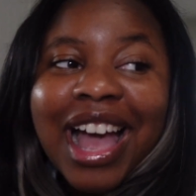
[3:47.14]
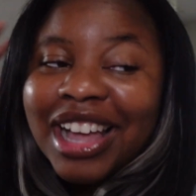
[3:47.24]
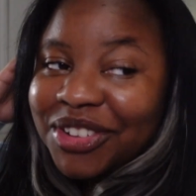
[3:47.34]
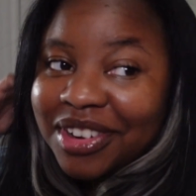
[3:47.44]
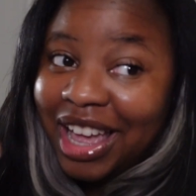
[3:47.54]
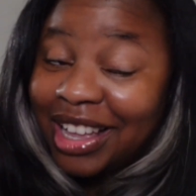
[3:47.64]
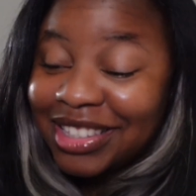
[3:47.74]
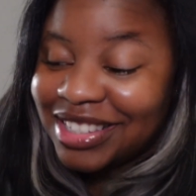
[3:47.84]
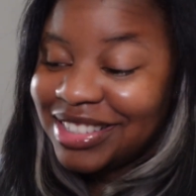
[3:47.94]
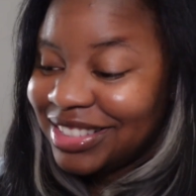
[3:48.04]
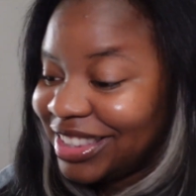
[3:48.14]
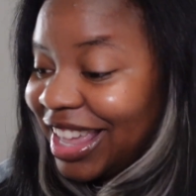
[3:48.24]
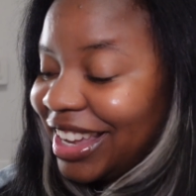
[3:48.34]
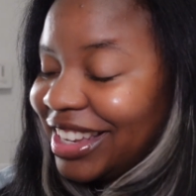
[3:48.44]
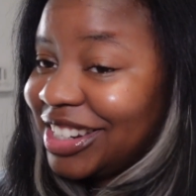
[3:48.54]
do not
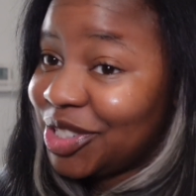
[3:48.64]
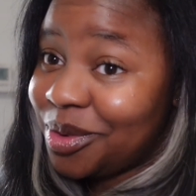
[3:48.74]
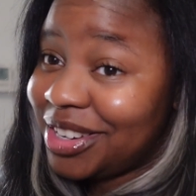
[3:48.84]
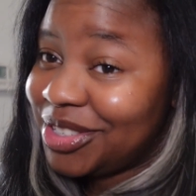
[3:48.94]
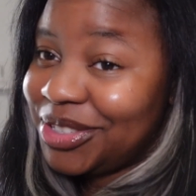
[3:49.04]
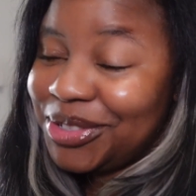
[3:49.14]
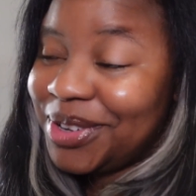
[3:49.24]
like dishwashers, you